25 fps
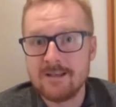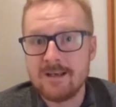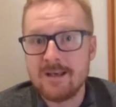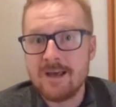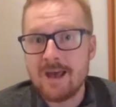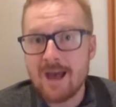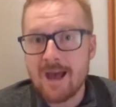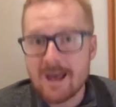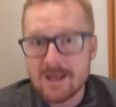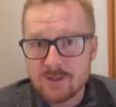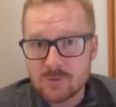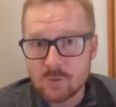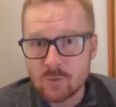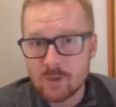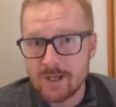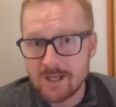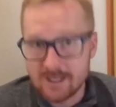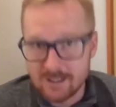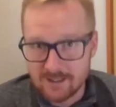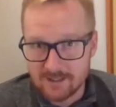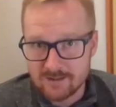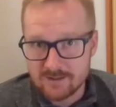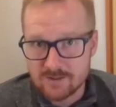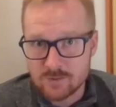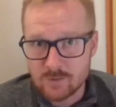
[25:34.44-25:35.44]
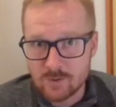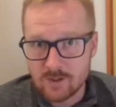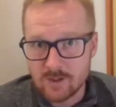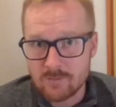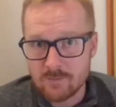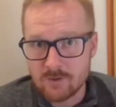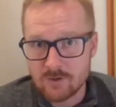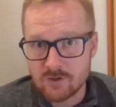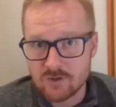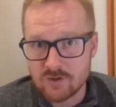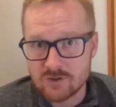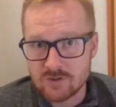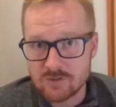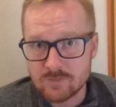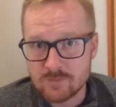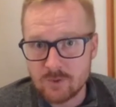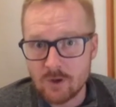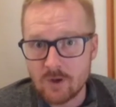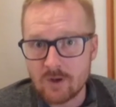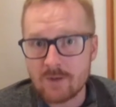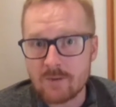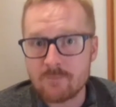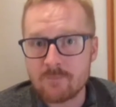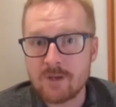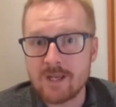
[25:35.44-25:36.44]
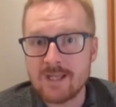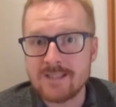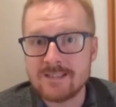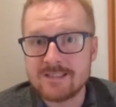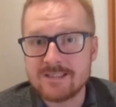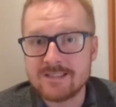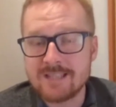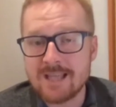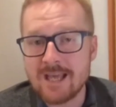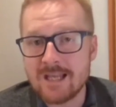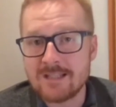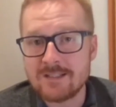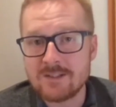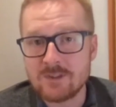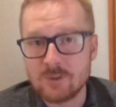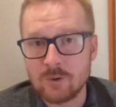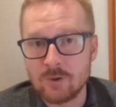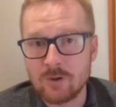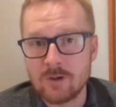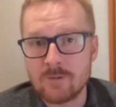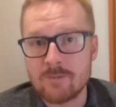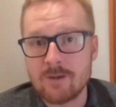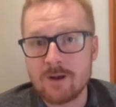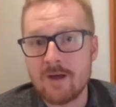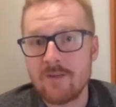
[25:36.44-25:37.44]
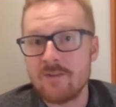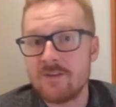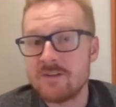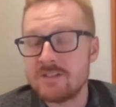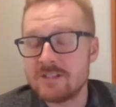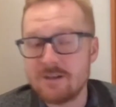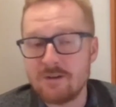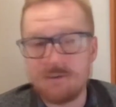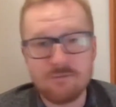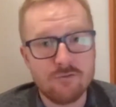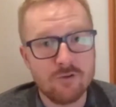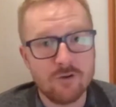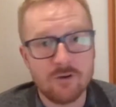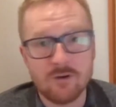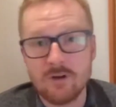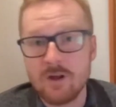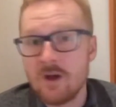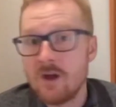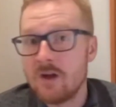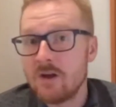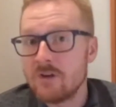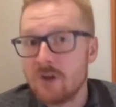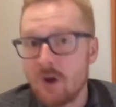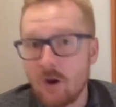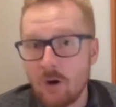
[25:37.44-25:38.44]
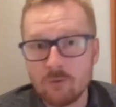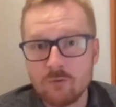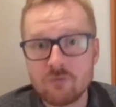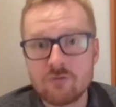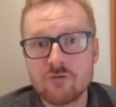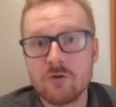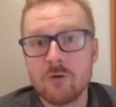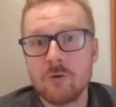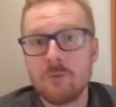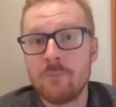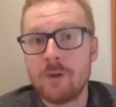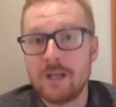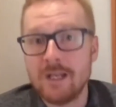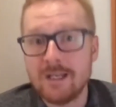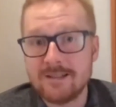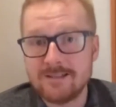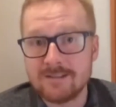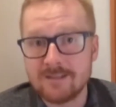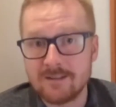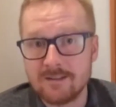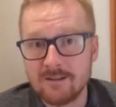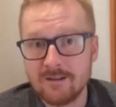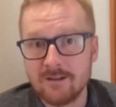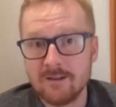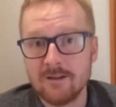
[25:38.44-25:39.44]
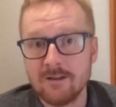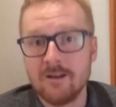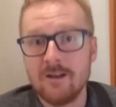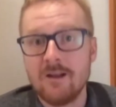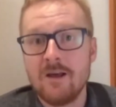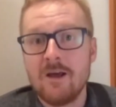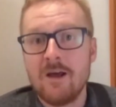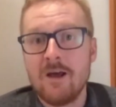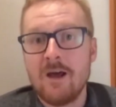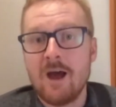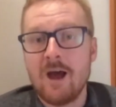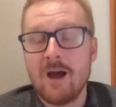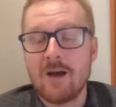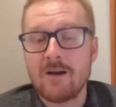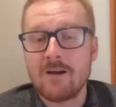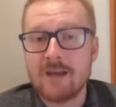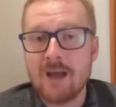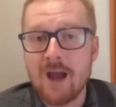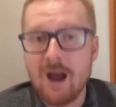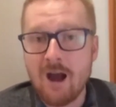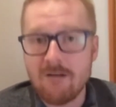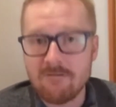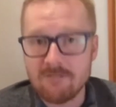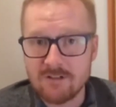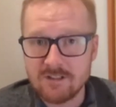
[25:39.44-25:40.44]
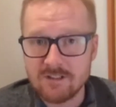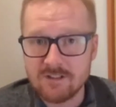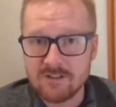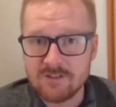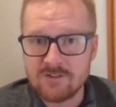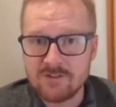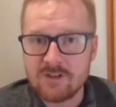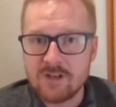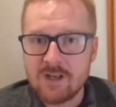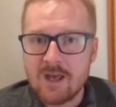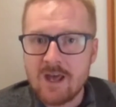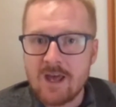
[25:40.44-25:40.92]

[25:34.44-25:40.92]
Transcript: as what England is, one homogenous block, but instead talk about the different cultural, political currents?